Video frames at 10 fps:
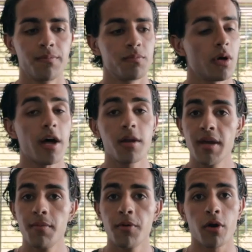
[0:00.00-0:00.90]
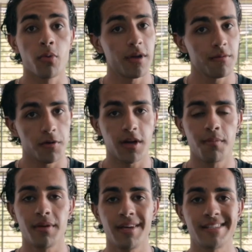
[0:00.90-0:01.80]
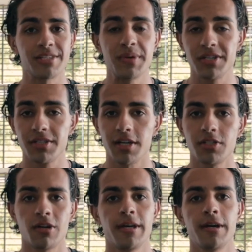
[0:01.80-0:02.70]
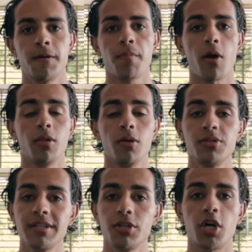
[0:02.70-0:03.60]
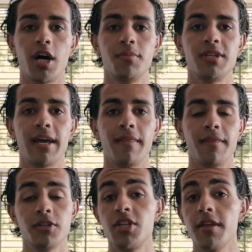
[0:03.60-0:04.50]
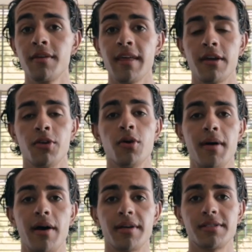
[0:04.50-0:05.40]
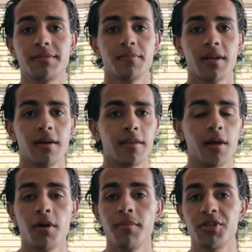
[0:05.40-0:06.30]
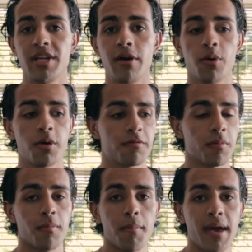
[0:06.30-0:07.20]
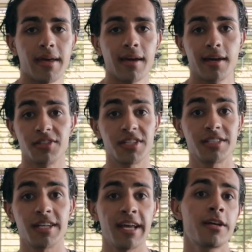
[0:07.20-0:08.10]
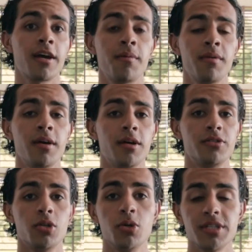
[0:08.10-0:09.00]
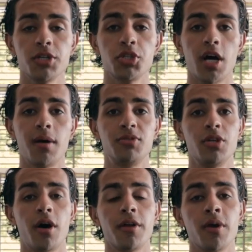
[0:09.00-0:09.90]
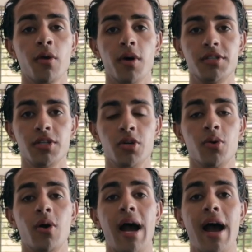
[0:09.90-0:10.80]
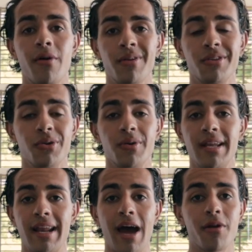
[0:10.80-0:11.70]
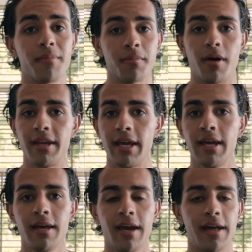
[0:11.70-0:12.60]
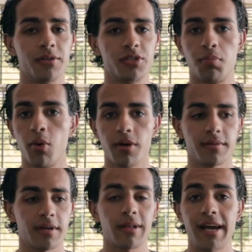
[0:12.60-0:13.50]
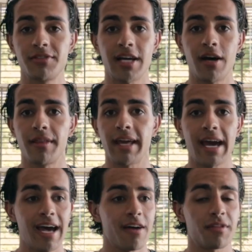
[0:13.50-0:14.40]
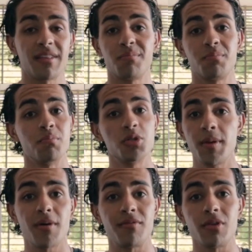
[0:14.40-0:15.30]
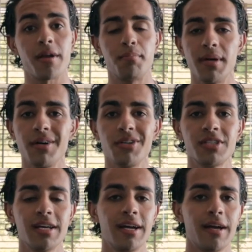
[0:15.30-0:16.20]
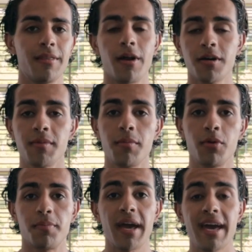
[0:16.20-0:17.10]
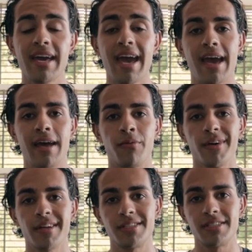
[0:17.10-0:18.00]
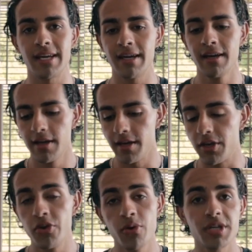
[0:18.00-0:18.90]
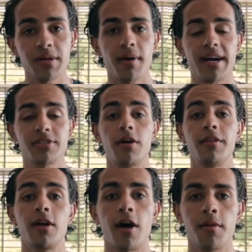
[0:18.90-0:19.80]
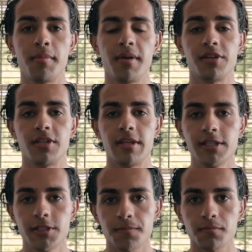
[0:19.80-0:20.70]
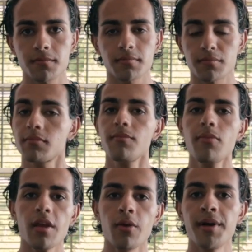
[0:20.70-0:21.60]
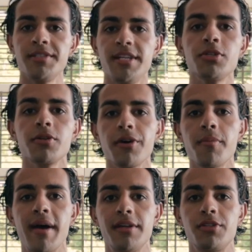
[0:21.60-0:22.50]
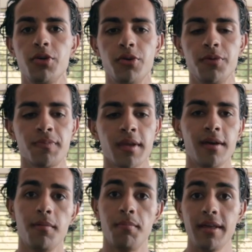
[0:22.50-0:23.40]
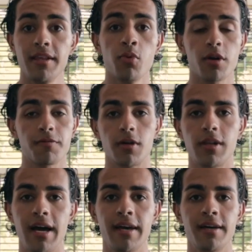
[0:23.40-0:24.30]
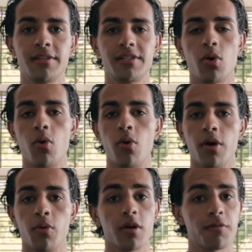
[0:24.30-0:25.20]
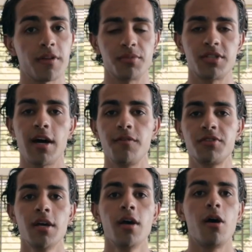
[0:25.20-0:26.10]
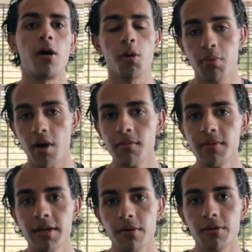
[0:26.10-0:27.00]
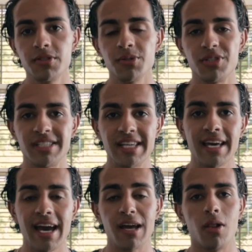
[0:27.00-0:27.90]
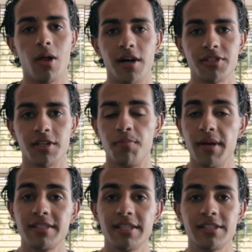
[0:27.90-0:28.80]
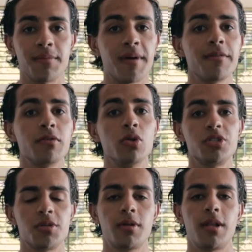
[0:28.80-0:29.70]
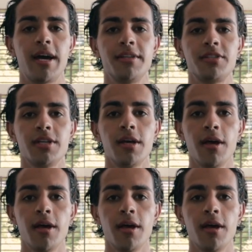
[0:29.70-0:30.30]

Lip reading: A lot of people that are working for companies, as we discussed earlier, are losing their jobs, and there's nothing they can do about it. They're pretty much now going from making a consistent income to losing their jobs, not knowing what to do, how to do it, and how to make money and support their lifestyle that they have. Most people have a lot of bills they're not going to be able to pay, and we're going to see a huge impact on the economy because of this. Whereas digital nomads who mainly work for clients or work for themselves are probably going to see a loss in business. They might even lose some clients,